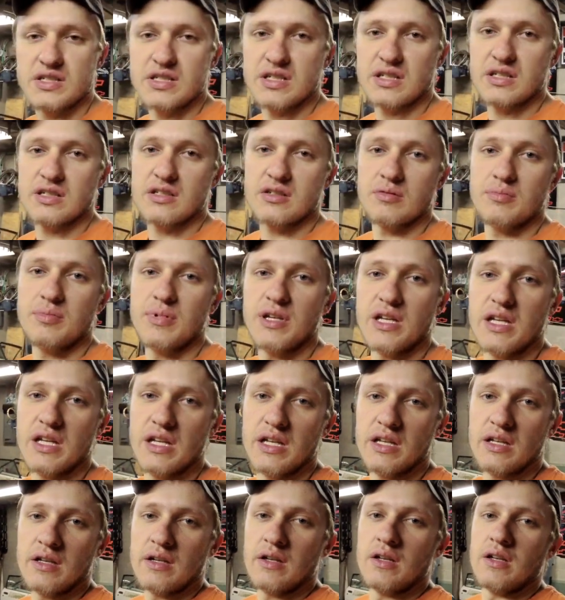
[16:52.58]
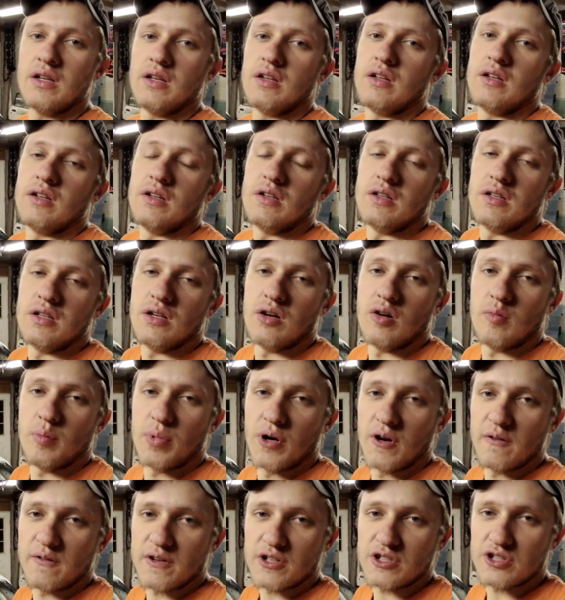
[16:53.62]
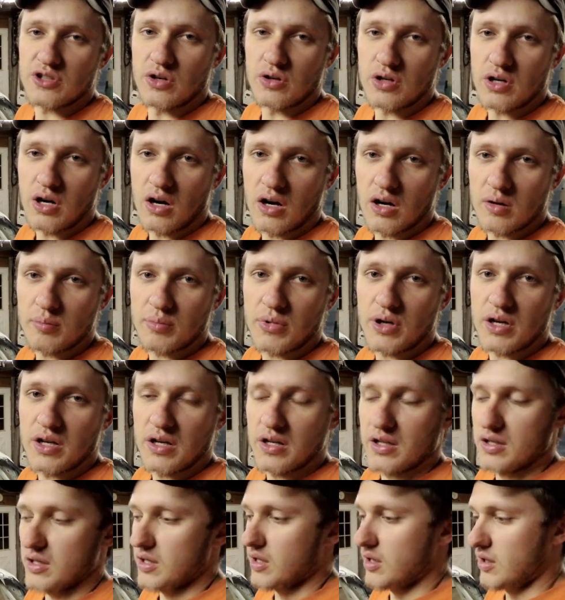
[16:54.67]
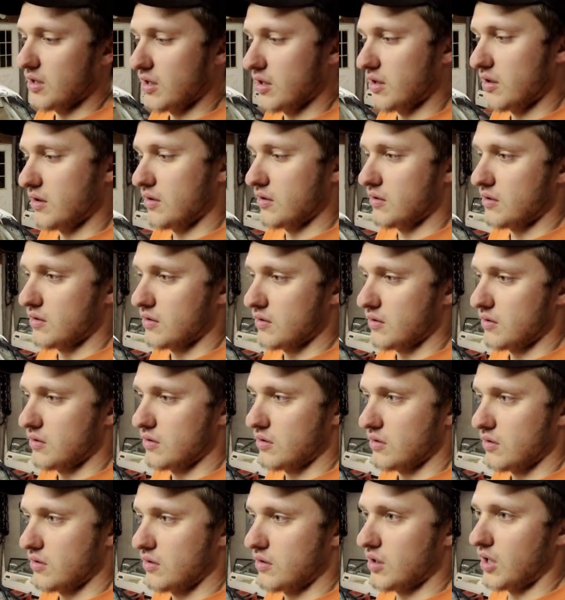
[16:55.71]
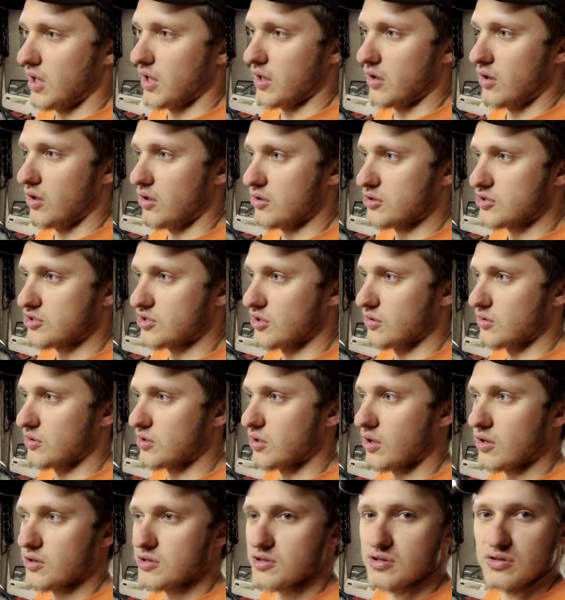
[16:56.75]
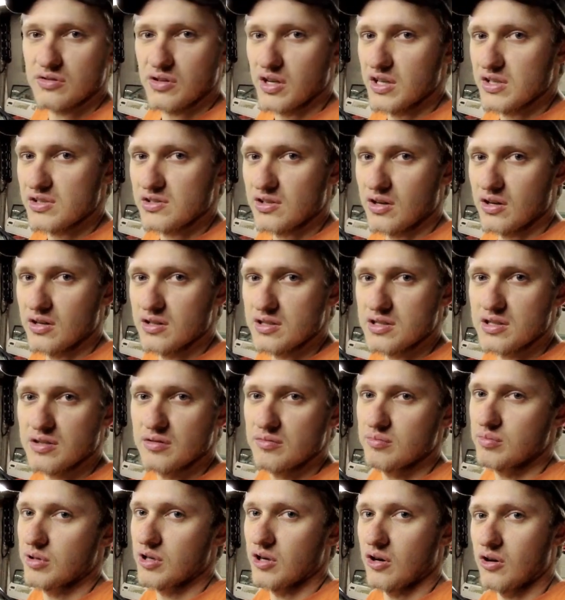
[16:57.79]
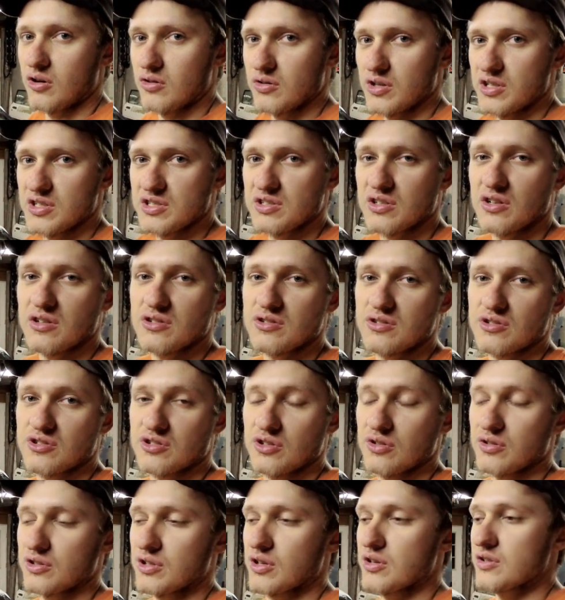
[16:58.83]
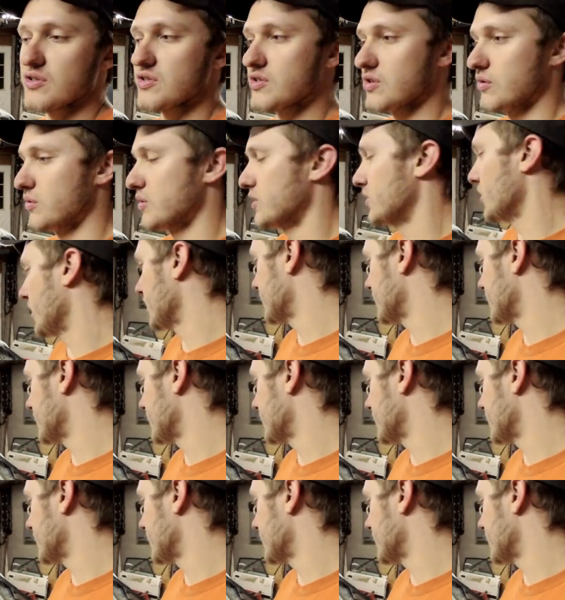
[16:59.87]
this thing to be, you know, a perfect show car, but not all show cars are race cars, but all race cars are show cars. So we'd